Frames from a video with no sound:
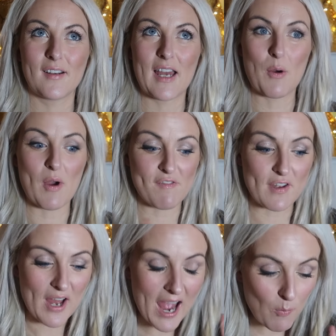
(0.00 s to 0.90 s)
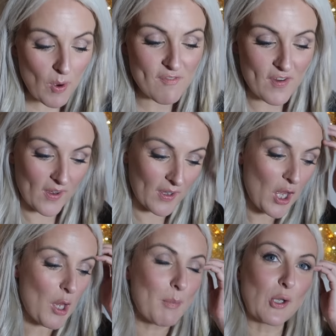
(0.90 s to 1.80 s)
how I feel. However,
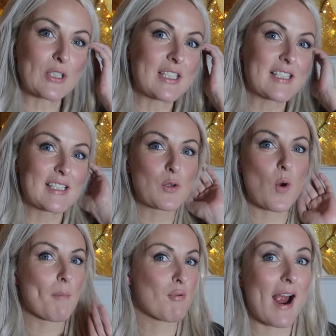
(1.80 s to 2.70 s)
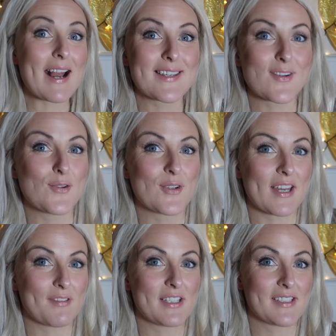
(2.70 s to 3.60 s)
because this is quite a practical
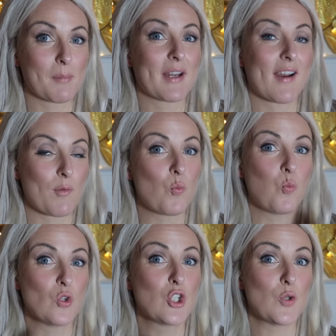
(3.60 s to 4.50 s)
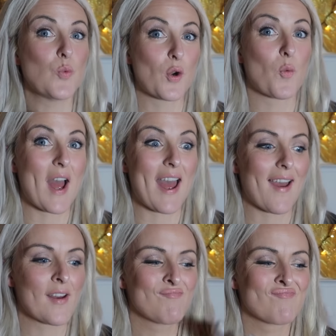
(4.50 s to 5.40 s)
gift and something I do want to
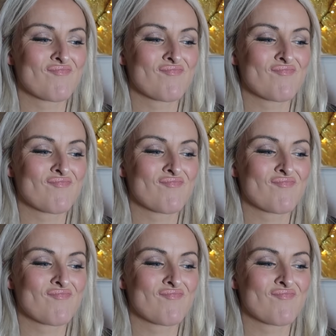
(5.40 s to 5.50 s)
wear,